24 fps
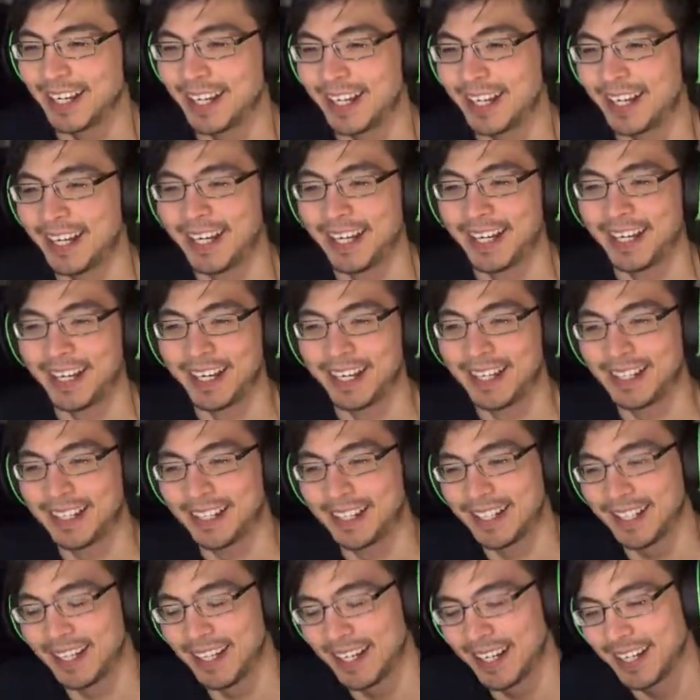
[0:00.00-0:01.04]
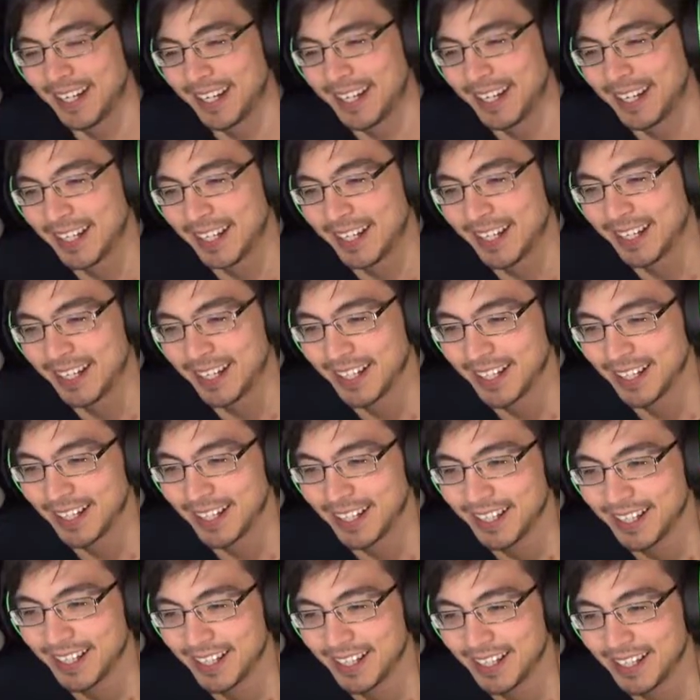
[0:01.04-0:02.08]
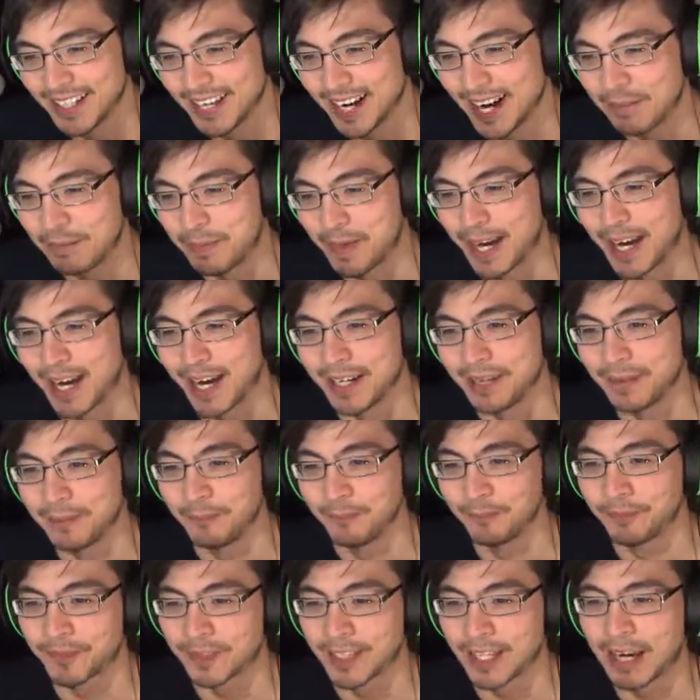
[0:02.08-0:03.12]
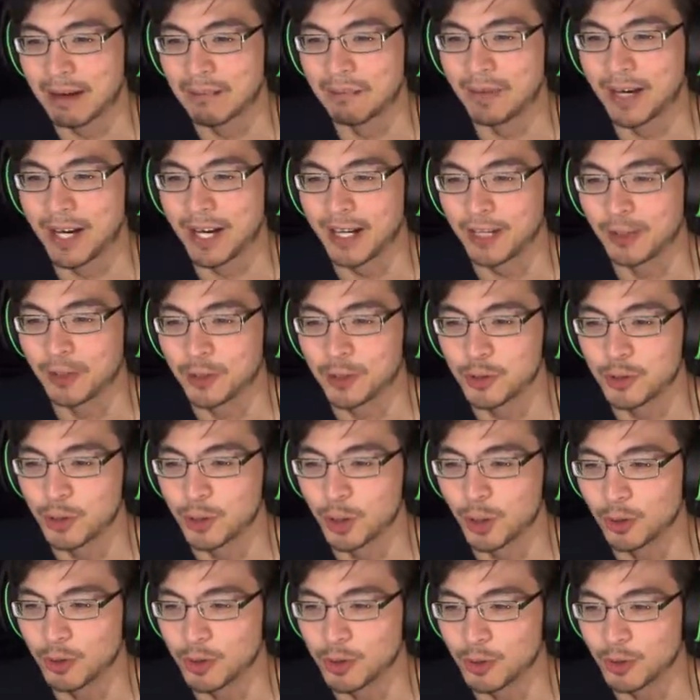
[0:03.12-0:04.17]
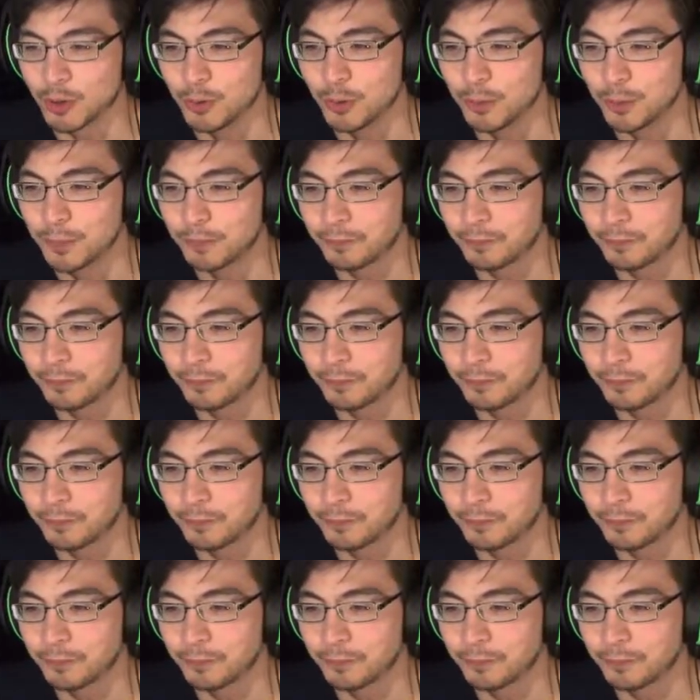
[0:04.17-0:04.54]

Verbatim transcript: Victory. Not bad. Not bad, Osu-Kosu.